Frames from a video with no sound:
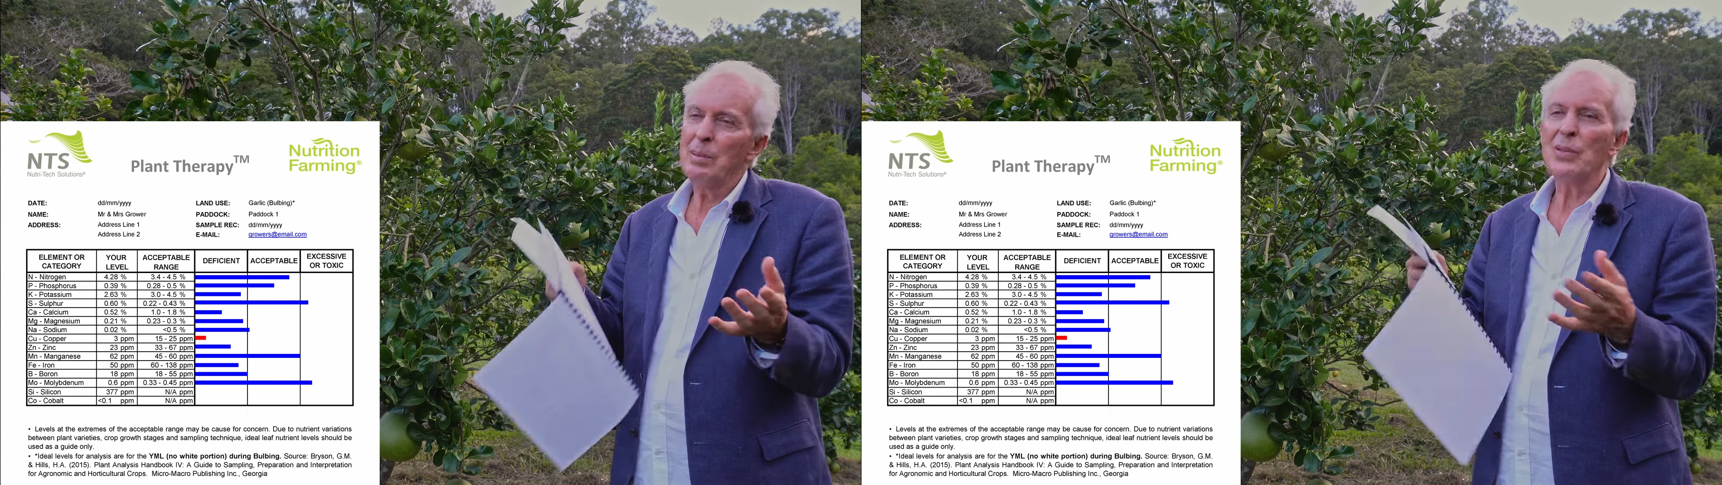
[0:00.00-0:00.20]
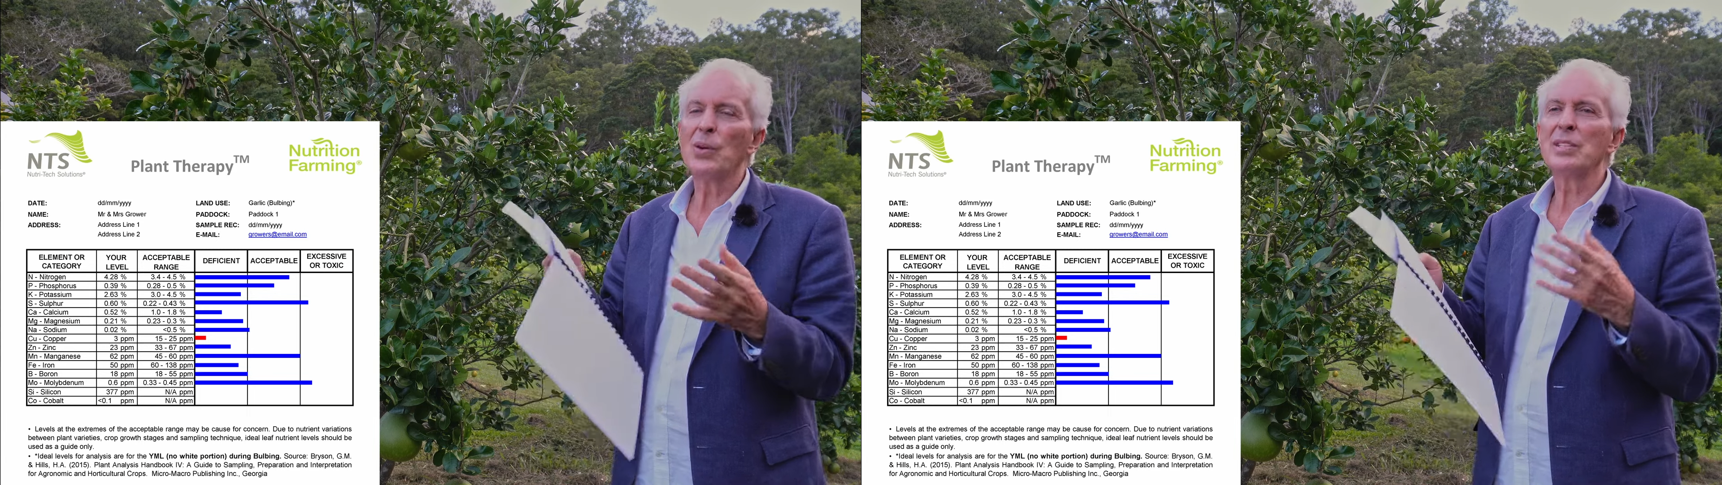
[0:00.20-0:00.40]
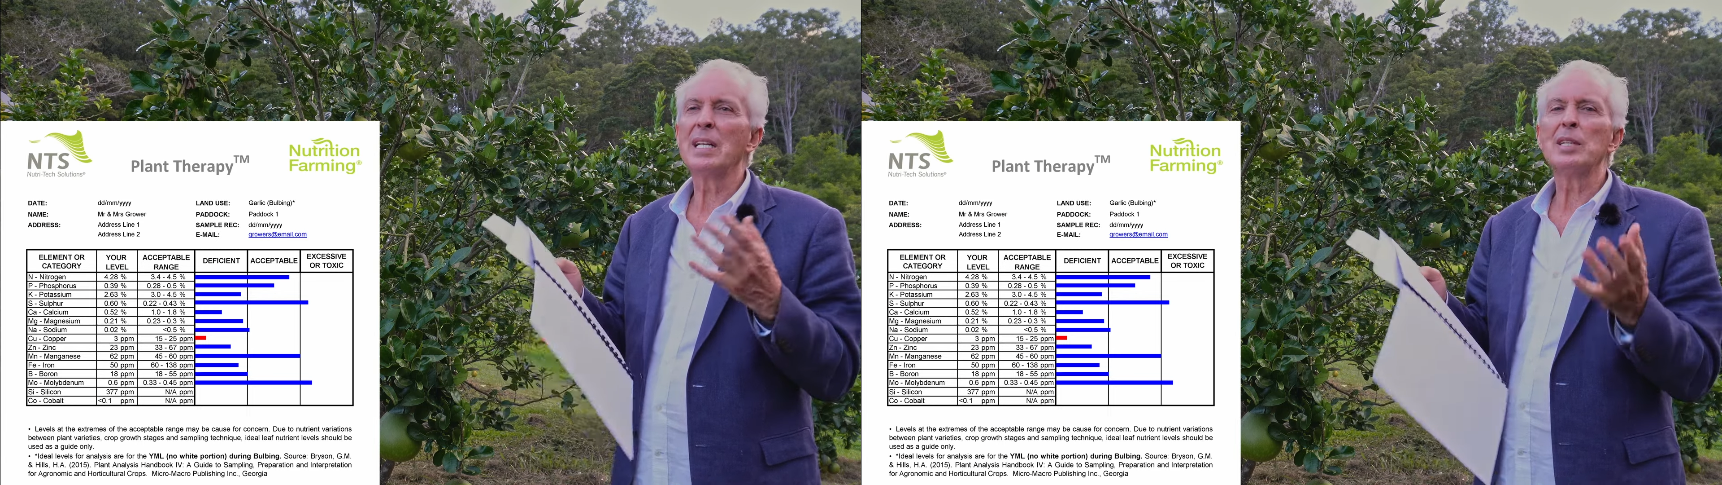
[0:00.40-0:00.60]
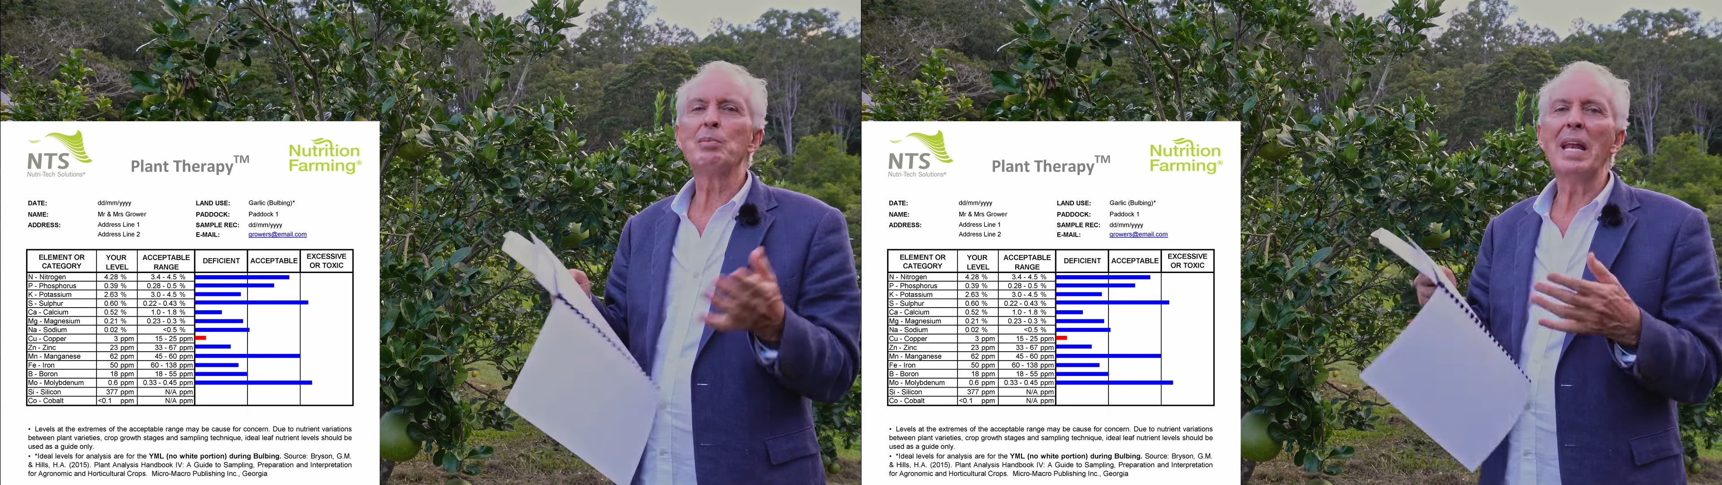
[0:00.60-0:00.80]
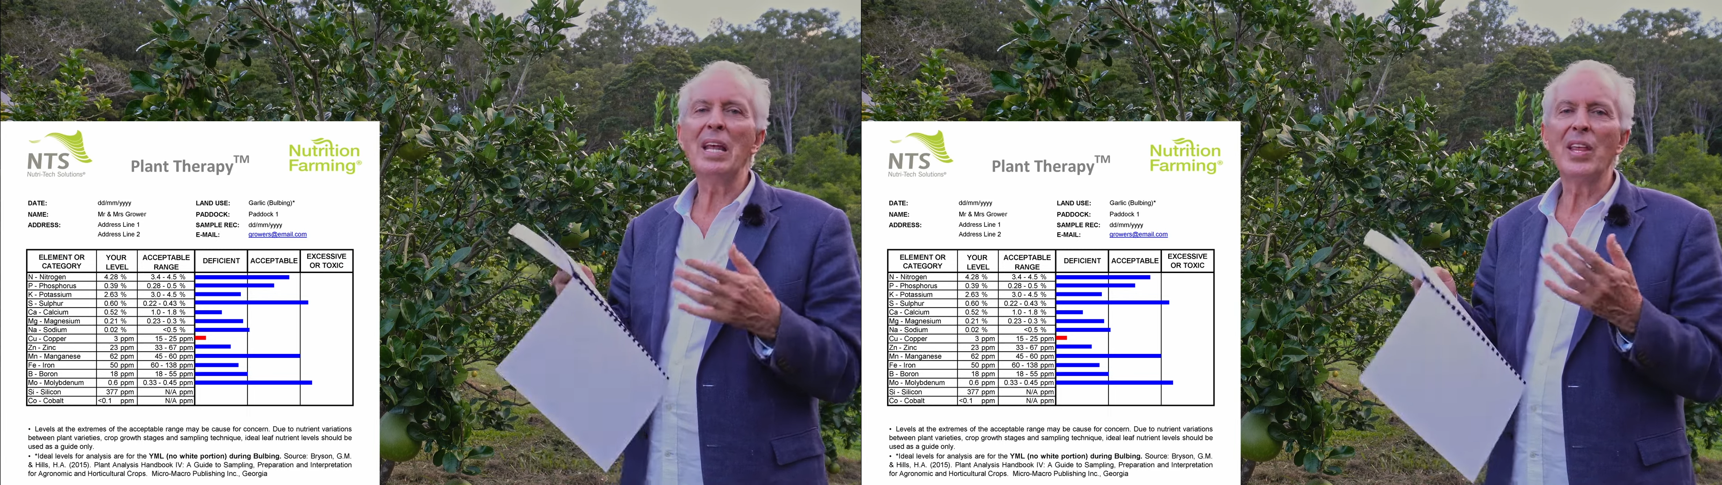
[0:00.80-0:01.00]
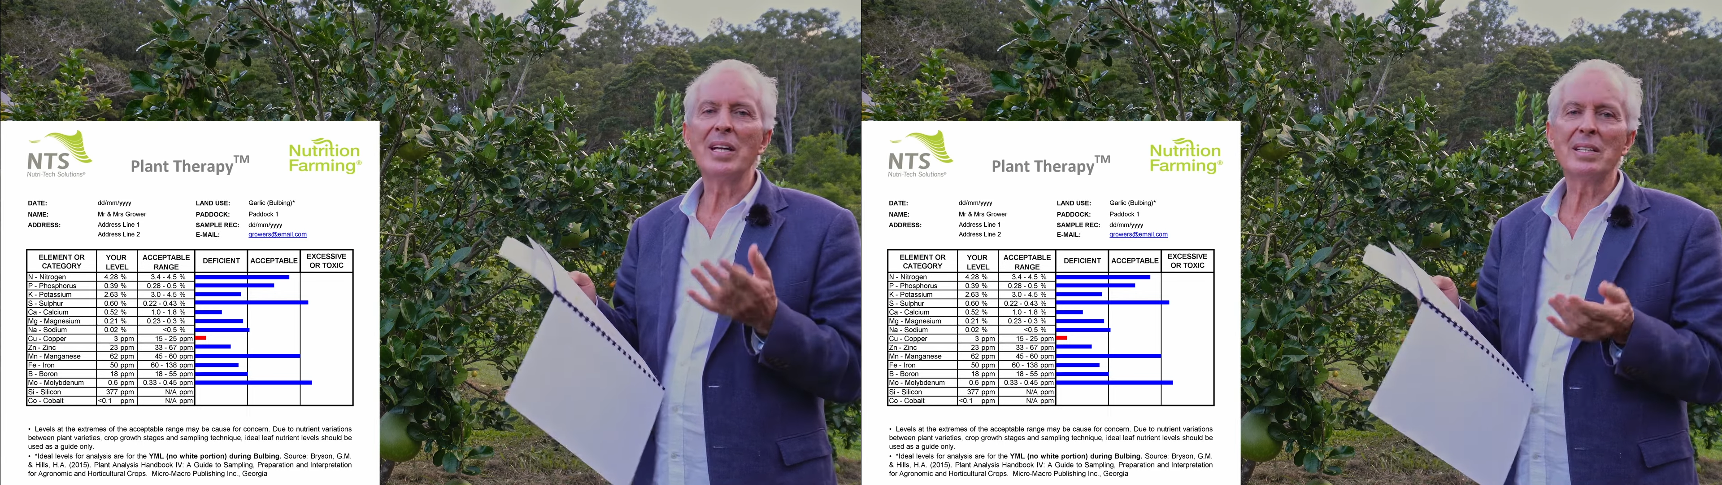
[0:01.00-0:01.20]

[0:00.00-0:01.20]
and of course it does many things